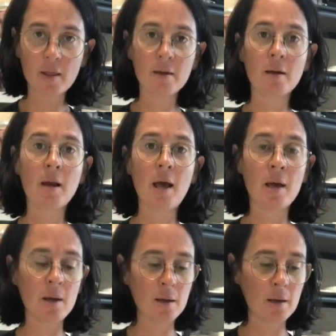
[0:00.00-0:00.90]
the
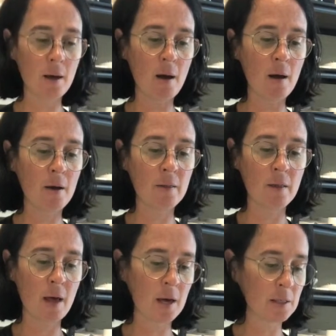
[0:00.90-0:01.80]
clay
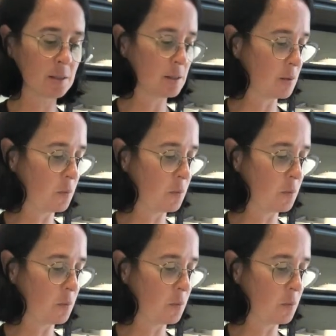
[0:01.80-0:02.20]
that